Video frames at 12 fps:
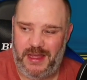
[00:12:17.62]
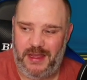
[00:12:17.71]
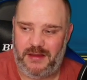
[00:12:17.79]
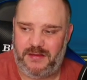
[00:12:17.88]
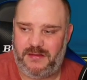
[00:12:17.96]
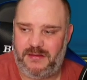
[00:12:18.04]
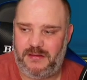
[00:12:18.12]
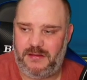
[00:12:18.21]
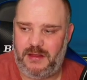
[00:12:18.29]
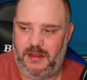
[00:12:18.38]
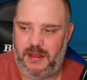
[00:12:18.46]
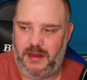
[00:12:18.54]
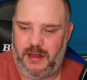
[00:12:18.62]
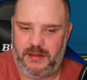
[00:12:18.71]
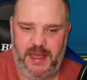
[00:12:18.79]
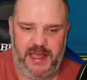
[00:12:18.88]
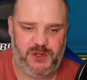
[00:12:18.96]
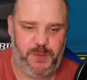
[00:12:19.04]
it's you know,
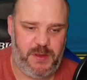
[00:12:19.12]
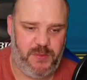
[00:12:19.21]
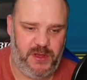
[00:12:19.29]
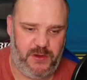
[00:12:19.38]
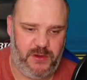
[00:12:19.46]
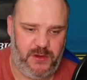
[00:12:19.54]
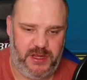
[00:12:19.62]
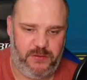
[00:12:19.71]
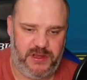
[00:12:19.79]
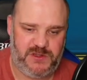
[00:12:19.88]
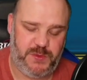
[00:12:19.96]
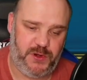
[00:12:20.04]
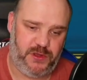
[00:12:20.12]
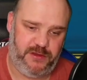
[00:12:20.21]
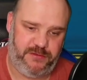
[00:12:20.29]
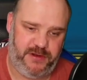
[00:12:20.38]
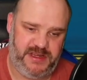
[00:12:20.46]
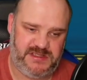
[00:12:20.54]
your HP burn would increase but not
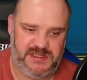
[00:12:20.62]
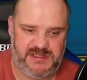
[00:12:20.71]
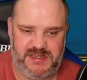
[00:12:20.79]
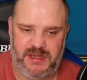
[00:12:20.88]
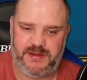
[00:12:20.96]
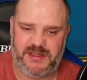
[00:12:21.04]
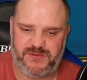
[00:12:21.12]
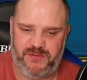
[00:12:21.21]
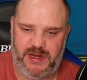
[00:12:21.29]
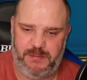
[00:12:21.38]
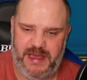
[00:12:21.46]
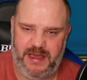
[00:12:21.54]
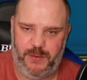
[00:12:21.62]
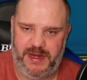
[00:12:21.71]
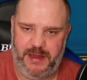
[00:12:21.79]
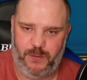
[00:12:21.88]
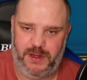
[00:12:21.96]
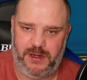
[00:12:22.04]
your freezes, so it doesn't really matter with
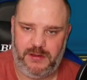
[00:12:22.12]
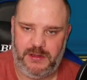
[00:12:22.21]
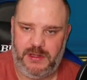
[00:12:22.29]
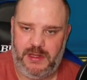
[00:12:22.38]
that one.